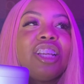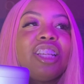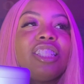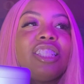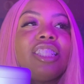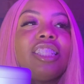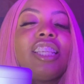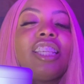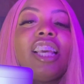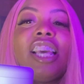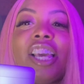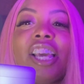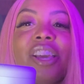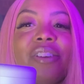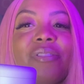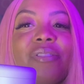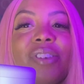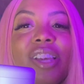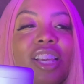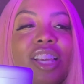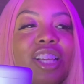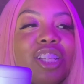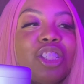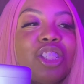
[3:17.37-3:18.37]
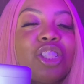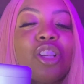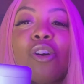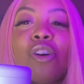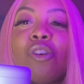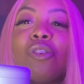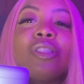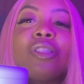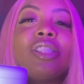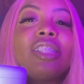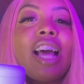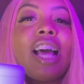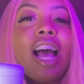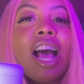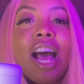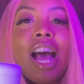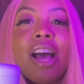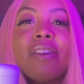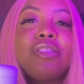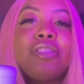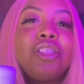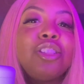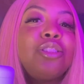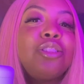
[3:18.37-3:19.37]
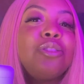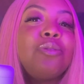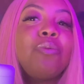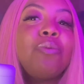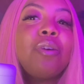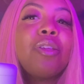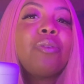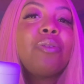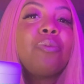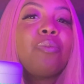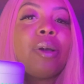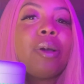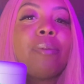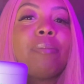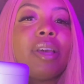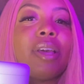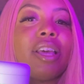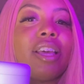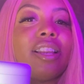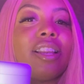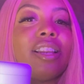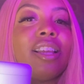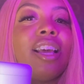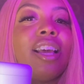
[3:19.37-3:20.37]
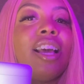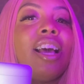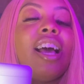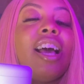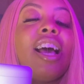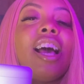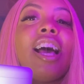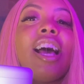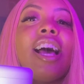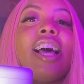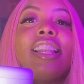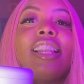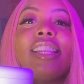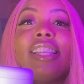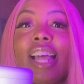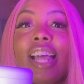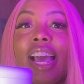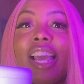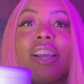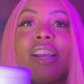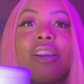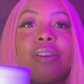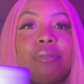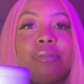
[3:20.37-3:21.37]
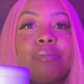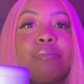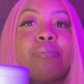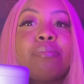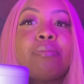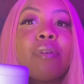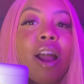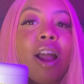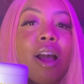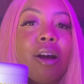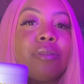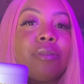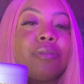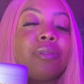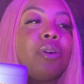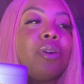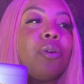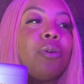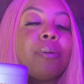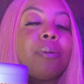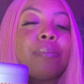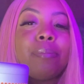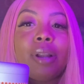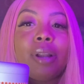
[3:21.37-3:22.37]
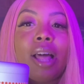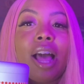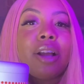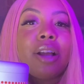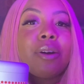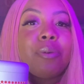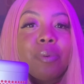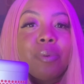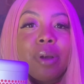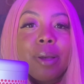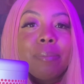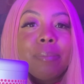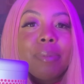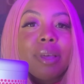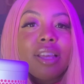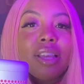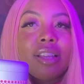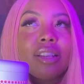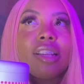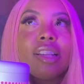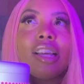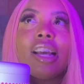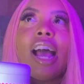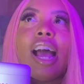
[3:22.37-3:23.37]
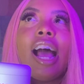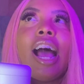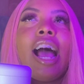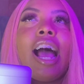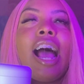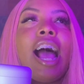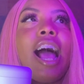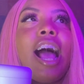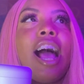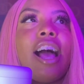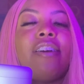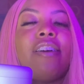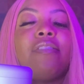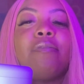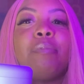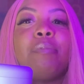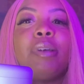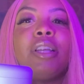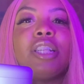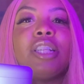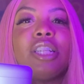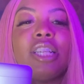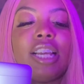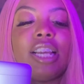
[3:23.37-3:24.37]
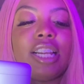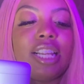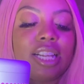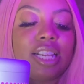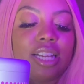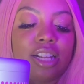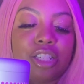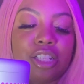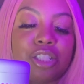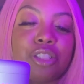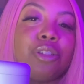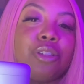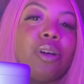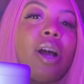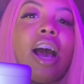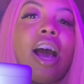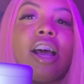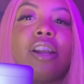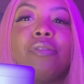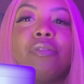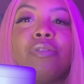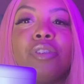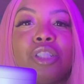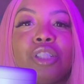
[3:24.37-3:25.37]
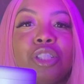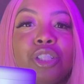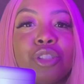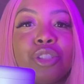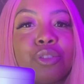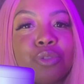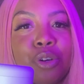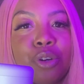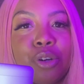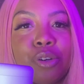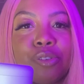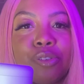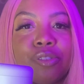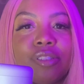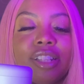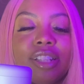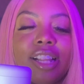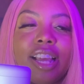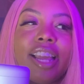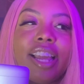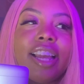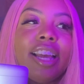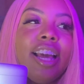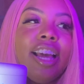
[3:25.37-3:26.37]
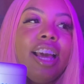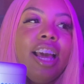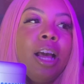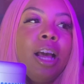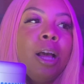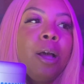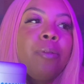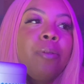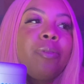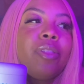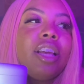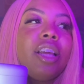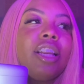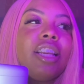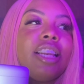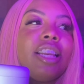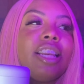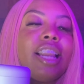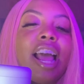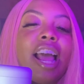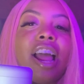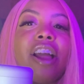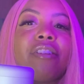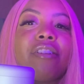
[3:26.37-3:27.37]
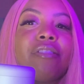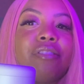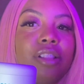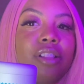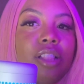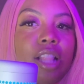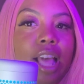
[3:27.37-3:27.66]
TV shows that have to do with women, like brown or black women, have been getting a little out of control. Like the